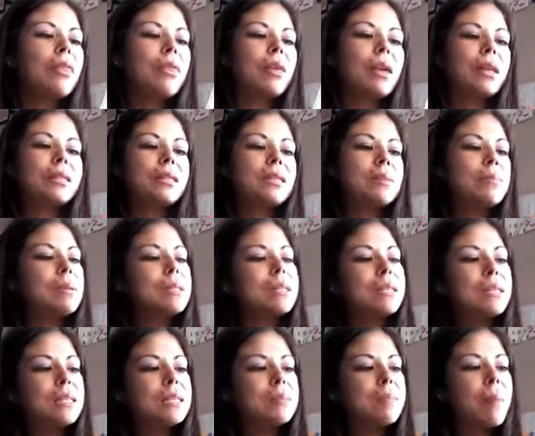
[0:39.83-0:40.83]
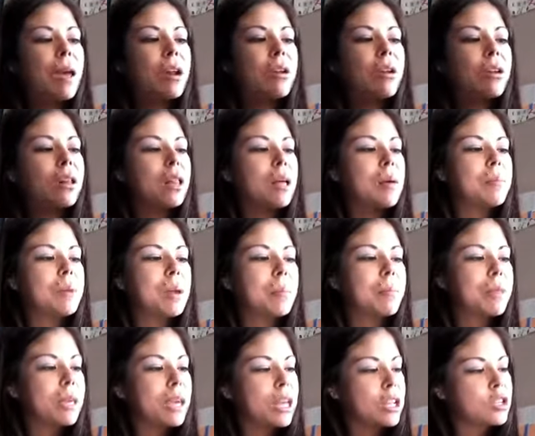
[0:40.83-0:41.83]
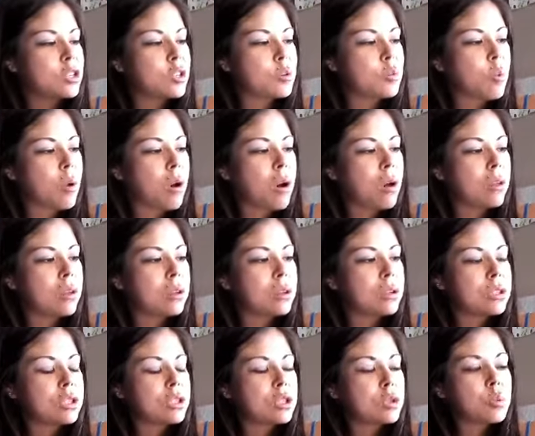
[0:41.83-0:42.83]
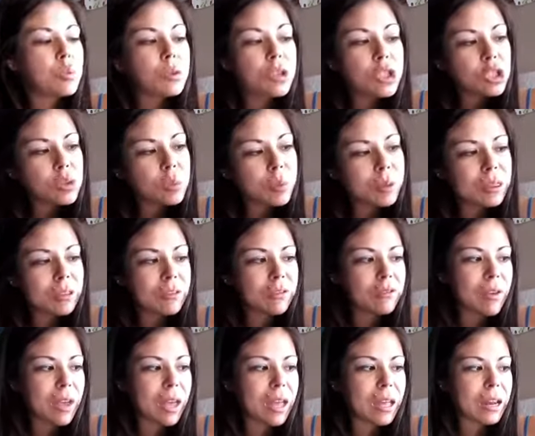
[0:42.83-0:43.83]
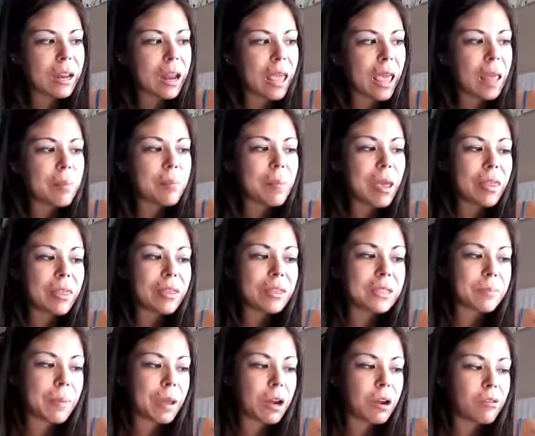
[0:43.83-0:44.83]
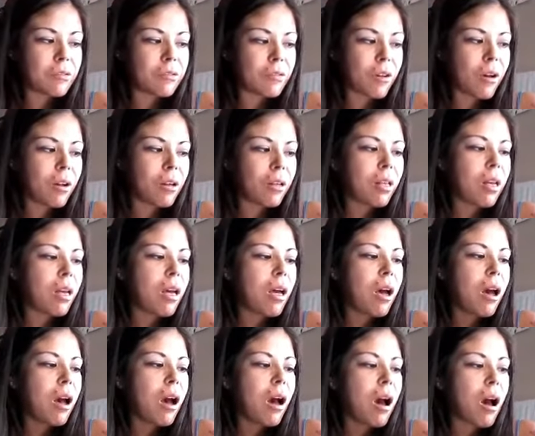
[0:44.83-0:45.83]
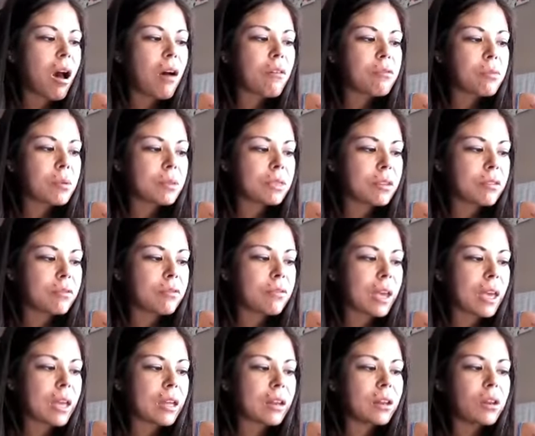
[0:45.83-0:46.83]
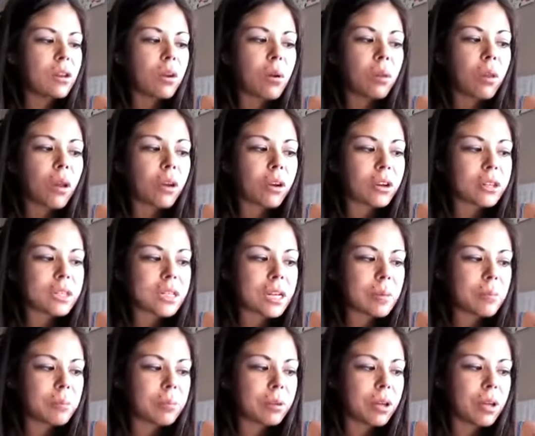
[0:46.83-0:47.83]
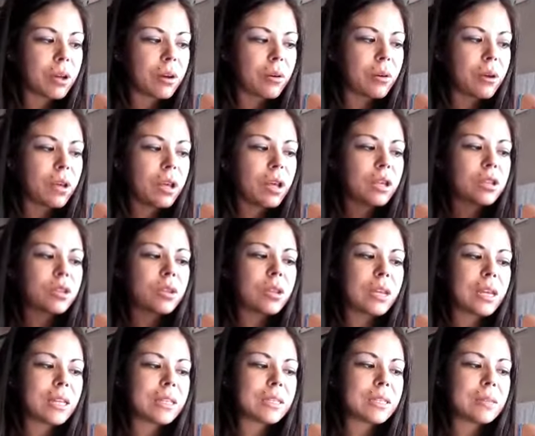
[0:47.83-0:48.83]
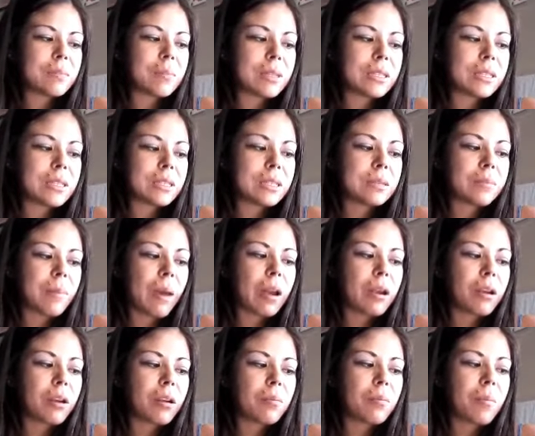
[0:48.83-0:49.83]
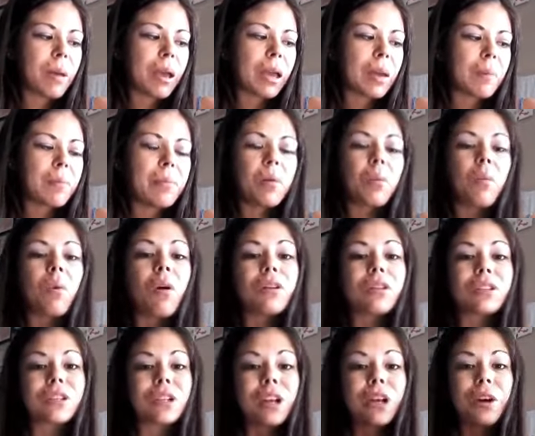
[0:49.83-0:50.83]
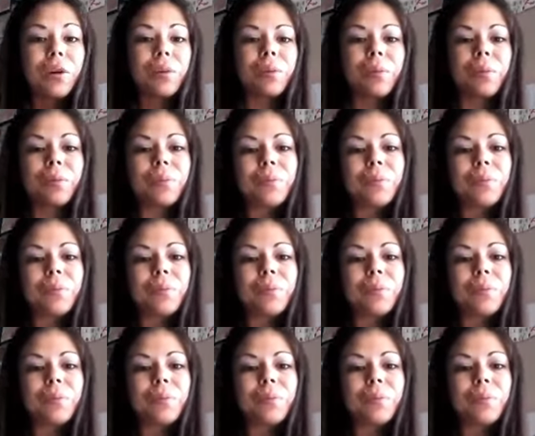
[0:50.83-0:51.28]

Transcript: The itsy bitsy spider climbed up the kitchen wall. Swish went the fan and made the spider fall. Off went the fan, no longer did it blow, so the itsy bitsy spider back up the wall did go.